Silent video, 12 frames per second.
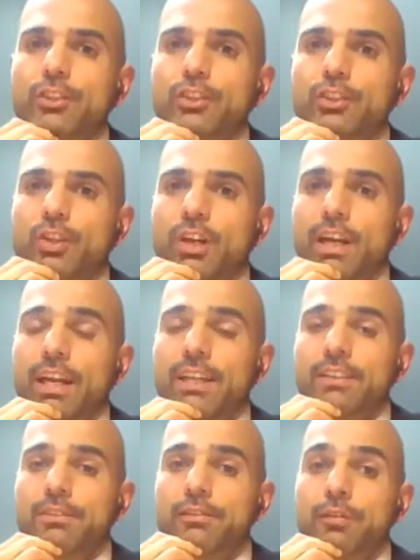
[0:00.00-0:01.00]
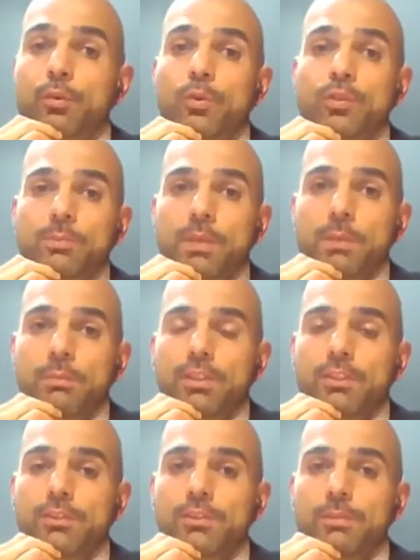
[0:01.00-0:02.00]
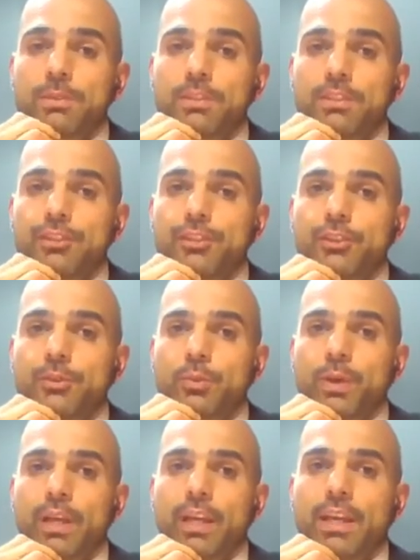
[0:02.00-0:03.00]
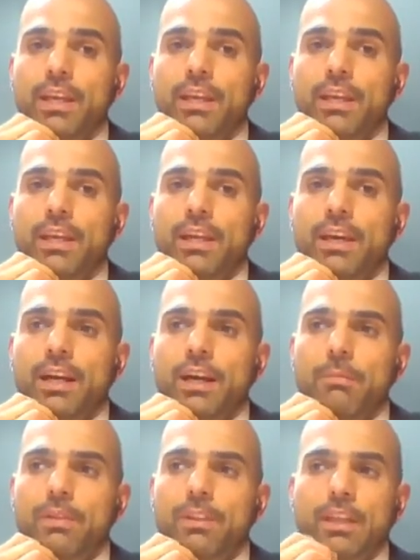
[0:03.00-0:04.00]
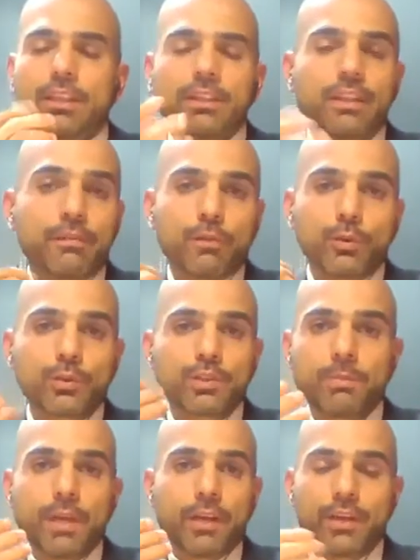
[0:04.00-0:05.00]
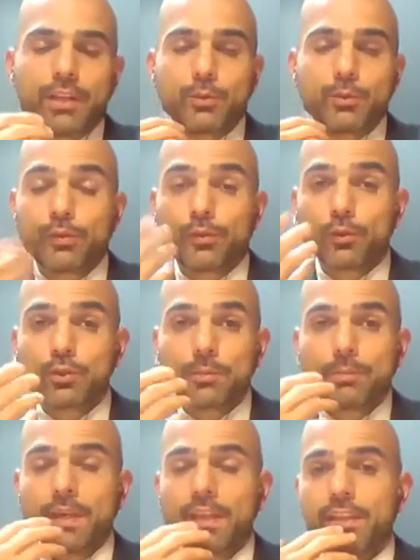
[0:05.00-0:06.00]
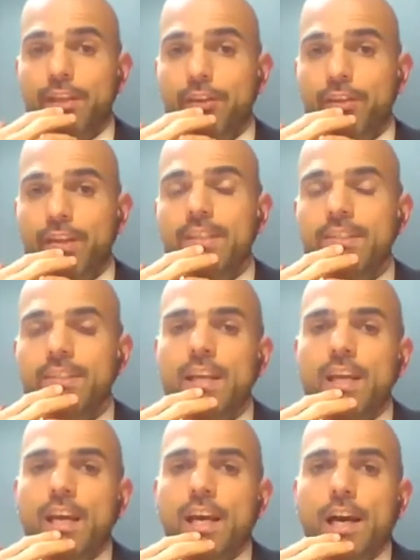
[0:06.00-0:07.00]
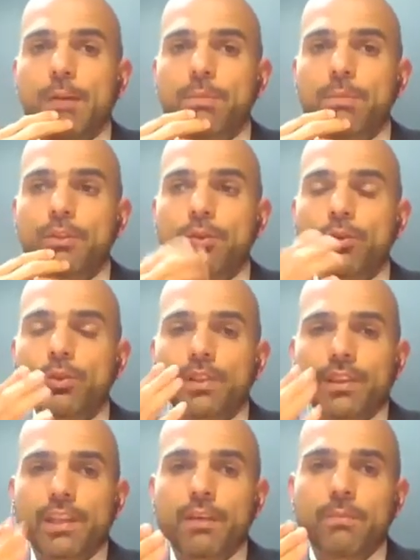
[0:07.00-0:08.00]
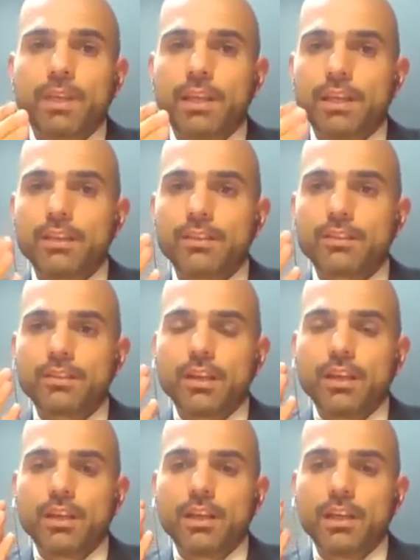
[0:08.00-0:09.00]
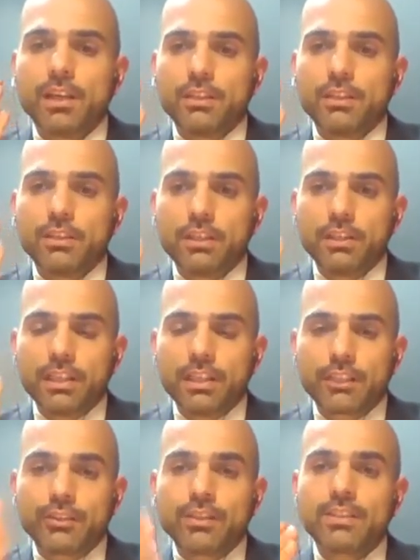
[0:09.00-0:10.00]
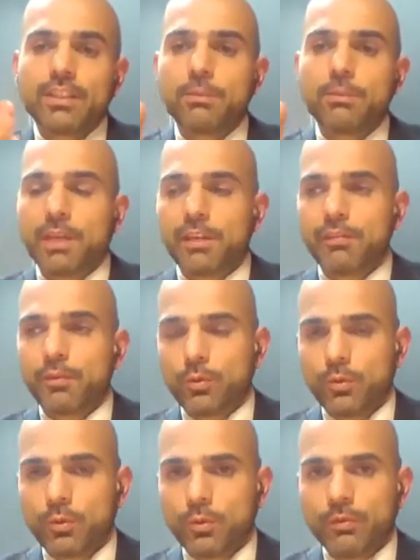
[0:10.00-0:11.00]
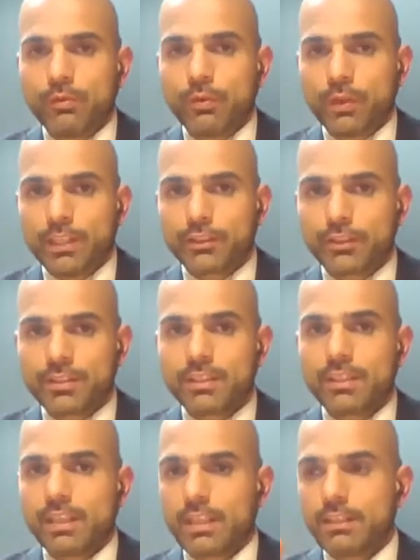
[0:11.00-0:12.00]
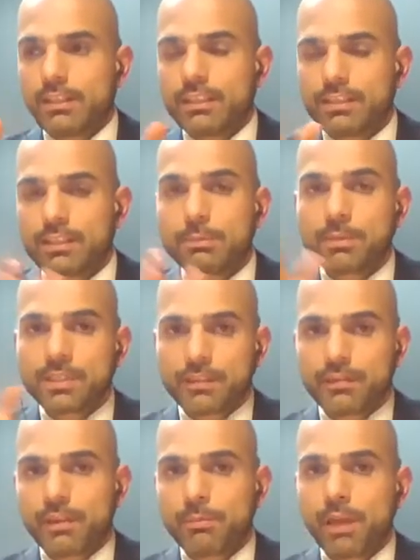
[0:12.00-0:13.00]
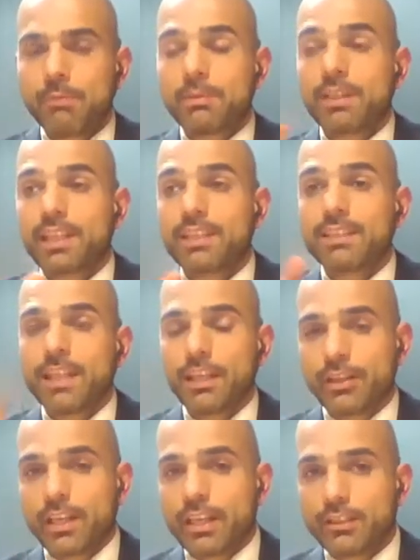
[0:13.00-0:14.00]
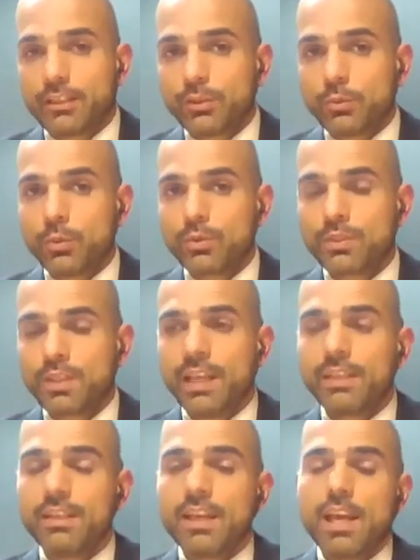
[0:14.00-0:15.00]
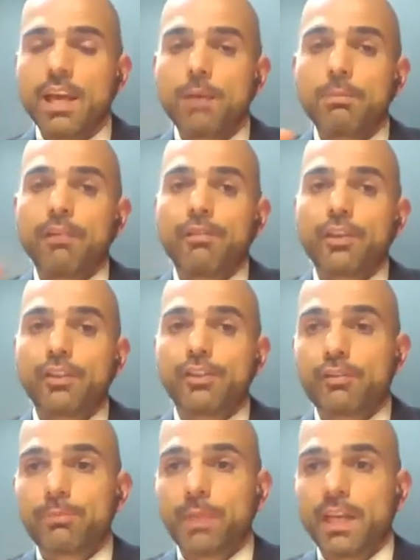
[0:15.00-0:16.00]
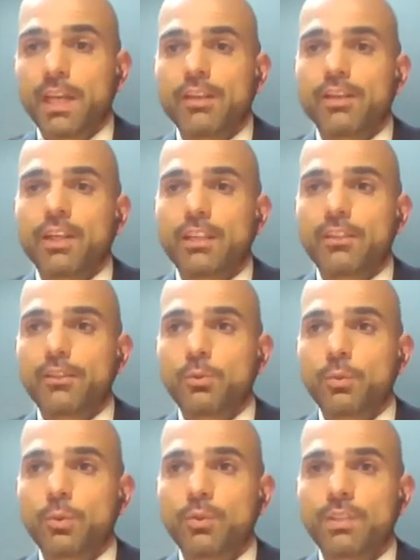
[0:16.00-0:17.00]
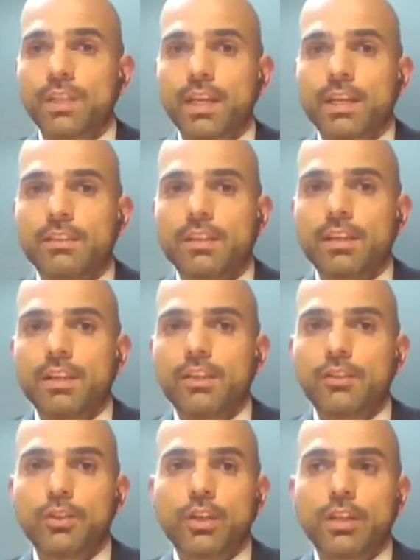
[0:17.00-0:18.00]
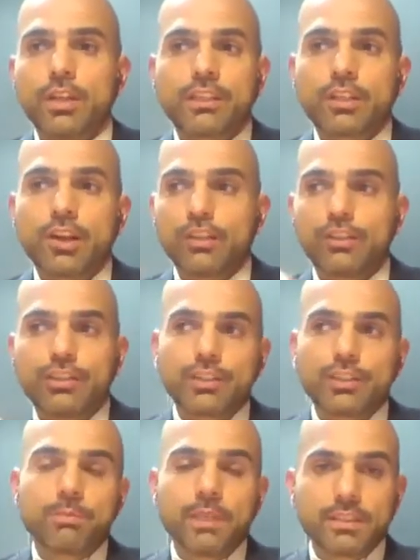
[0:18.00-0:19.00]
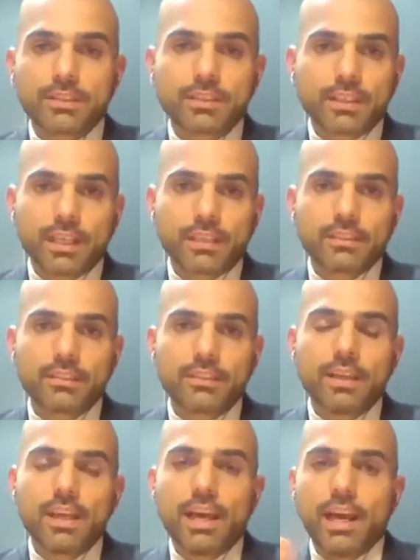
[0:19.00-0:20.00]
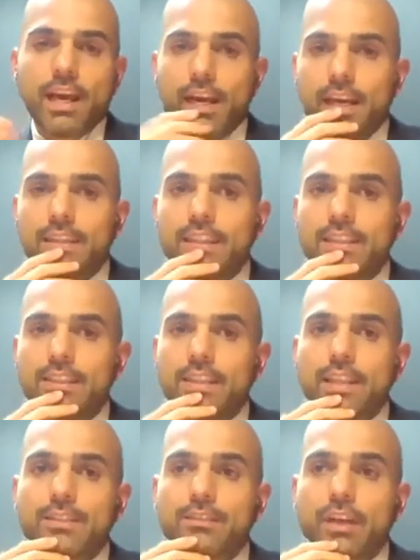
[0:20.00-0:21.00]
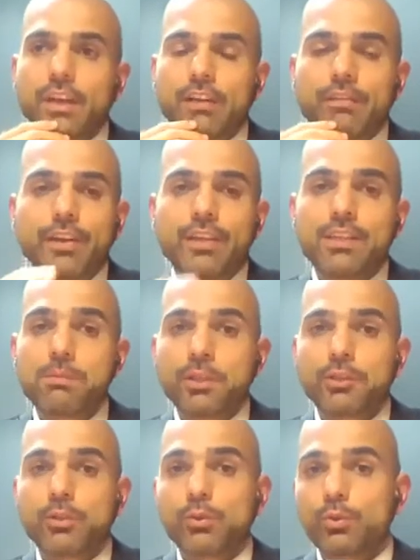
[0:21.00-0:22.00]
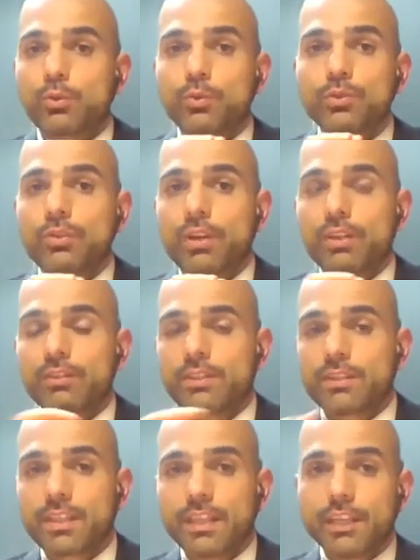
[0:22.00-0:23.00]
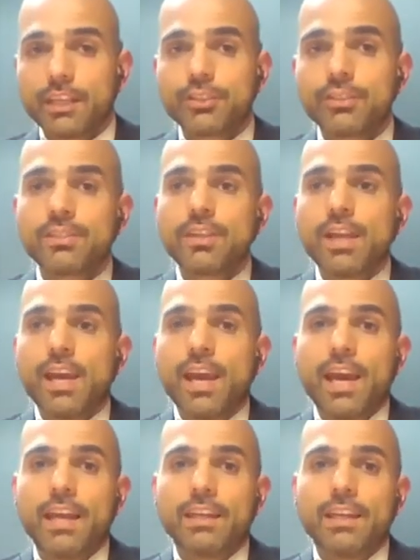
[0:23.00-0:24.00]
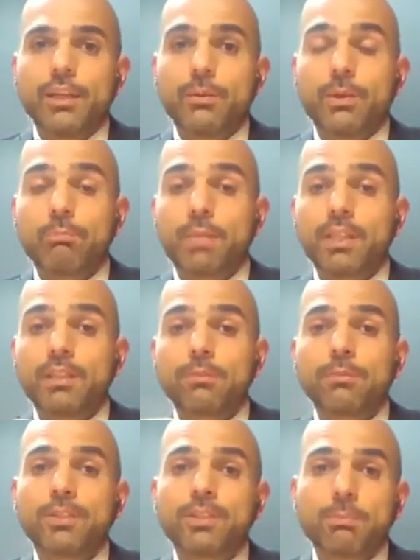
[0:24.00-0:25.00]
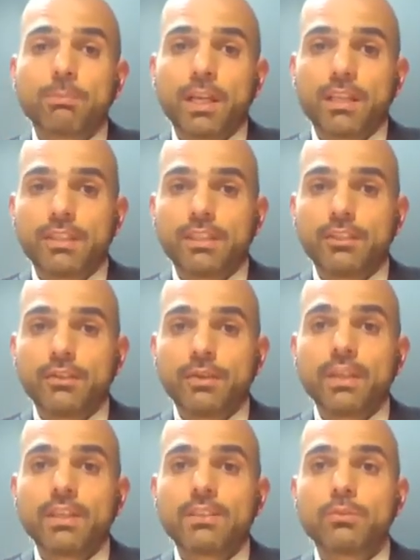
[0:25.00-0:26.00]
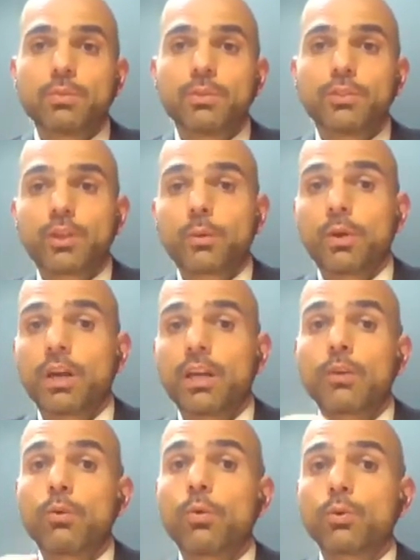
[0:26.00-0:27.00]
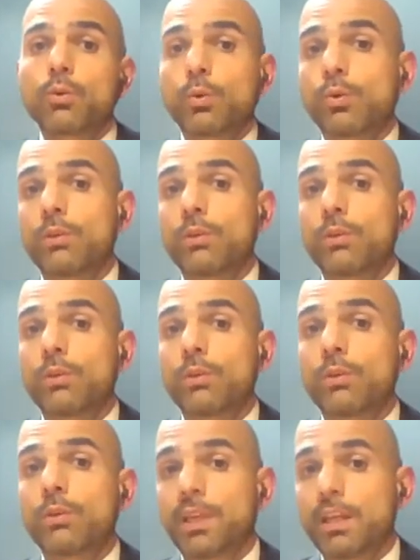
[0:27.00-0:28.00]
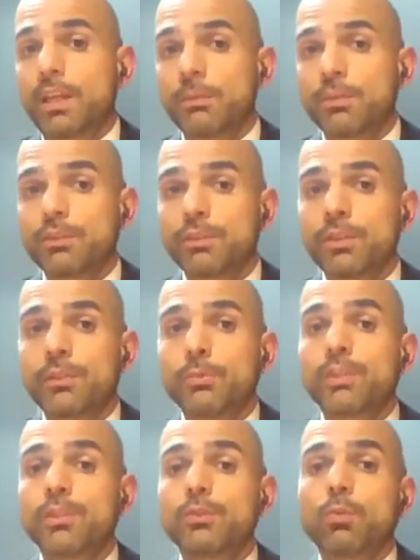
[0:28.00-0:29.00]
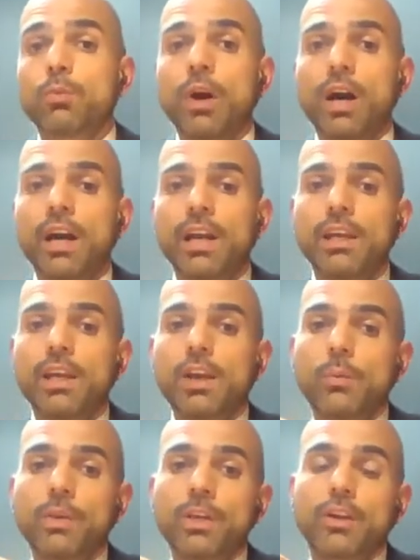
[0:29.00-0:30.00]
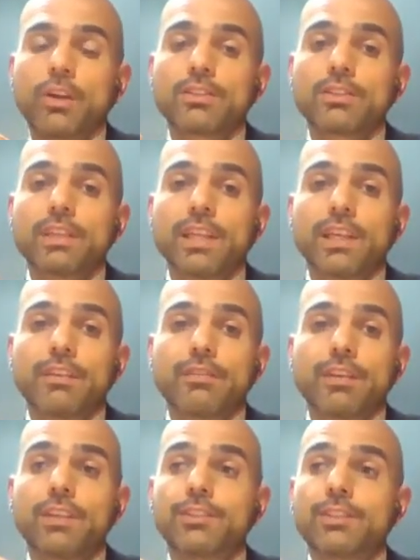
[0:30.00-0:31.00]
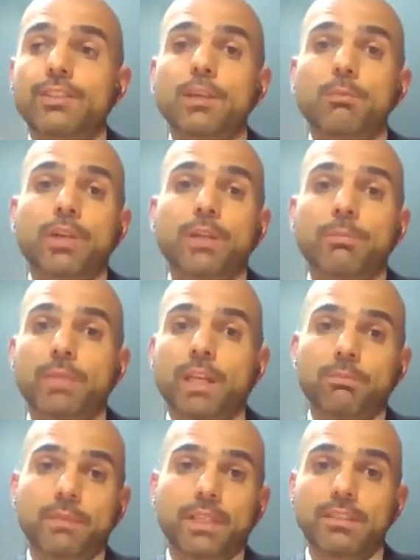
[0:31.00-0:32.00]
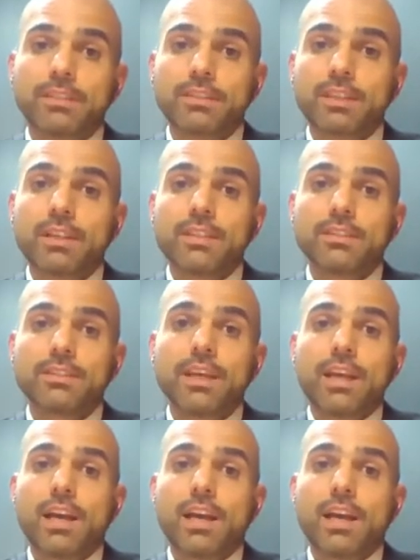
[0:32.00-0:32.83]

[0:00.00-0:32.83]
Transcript: to try and force people into a position where um, they, they're forced to pay rent or forced to pay their arrears. Uh, but the rule of thumb is uh, electricity you pay for for electricity it, it's a specific payment it gets allocated towards that and by virtue of being allocated towards that you it can't just be disconnected uh, there's, there's uh, very special rules around disconnections, and anyone but the municipality doing it would require court order before being able to do it, which is why we constantly advise just get prepaid meters, guys.